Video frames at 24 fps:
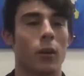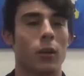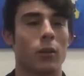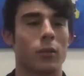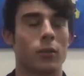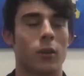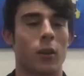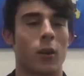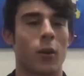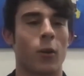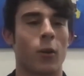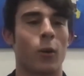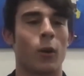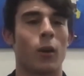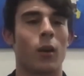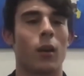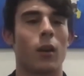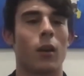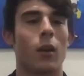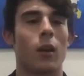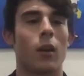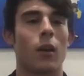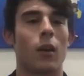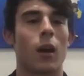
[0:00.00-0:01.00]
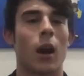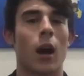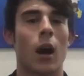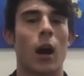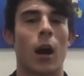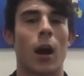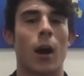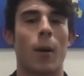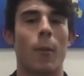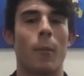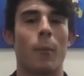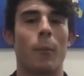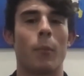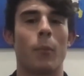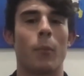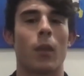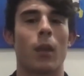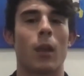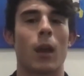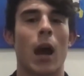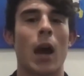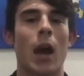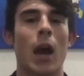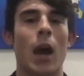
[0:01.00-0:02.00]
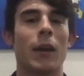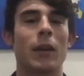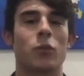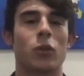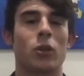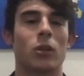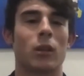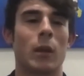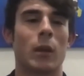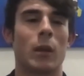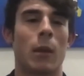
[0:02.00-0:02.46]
So um, I think it's just